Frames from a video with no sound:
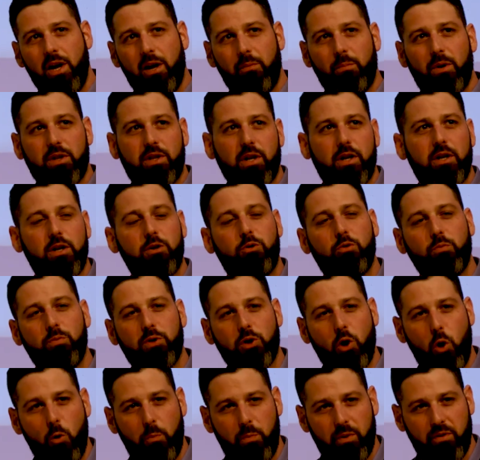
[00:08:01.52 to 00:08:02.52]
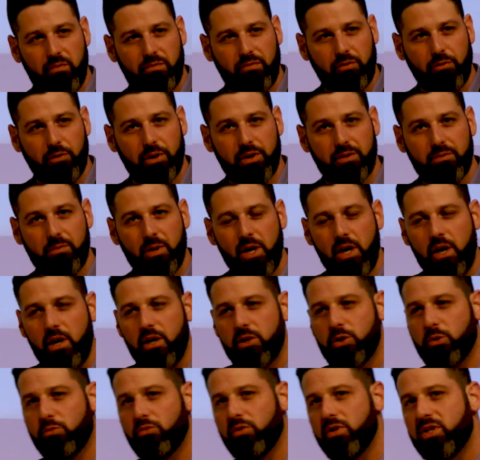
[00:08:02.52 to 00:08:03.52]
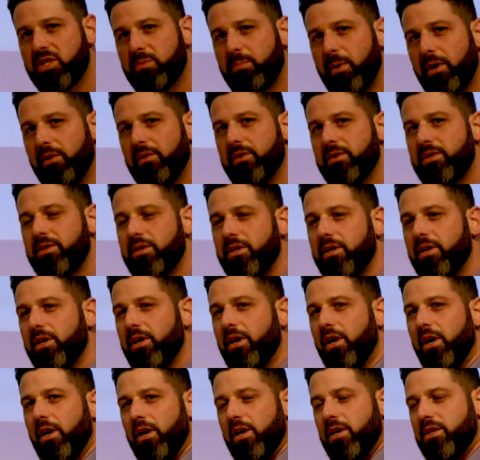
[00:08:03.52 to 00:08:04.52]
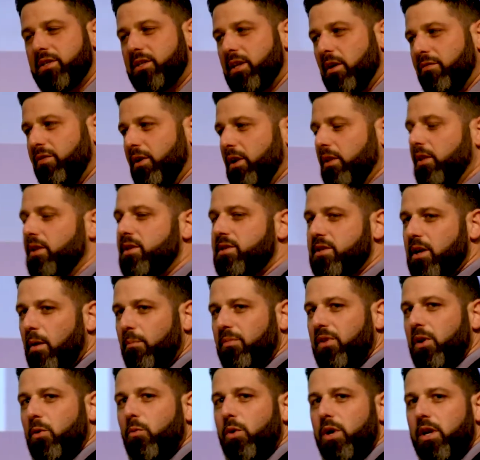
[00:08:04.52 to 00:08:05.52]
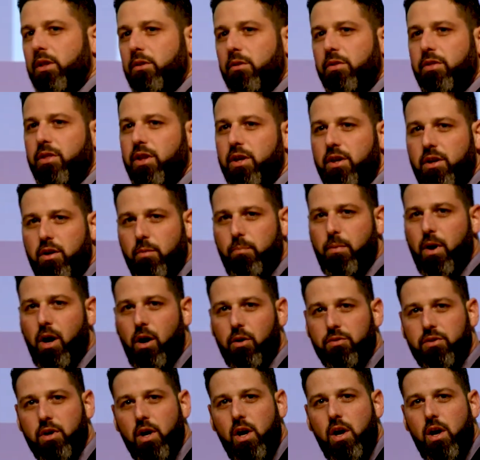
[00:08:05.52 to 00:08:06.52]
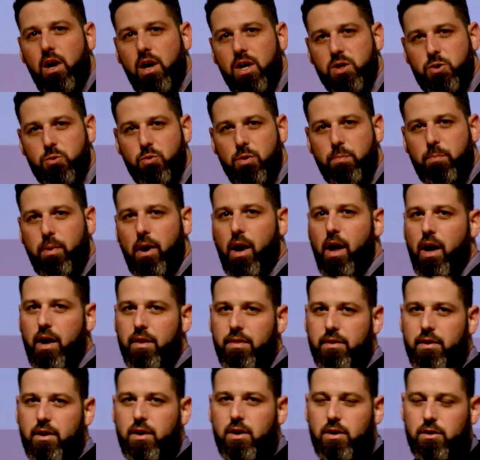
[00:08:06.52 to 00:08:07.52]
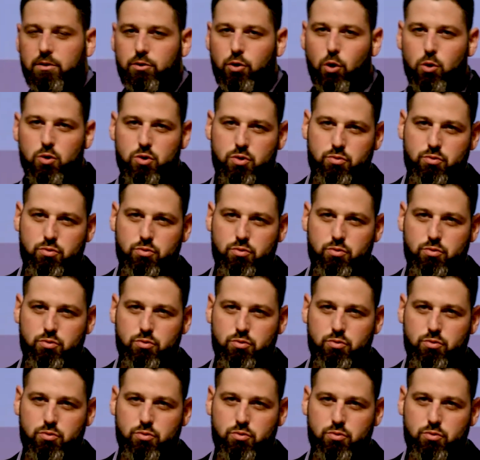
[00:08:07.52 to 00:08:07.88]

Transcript: But they need to be open for it. So transparency is definitely something we need to think about as we plan those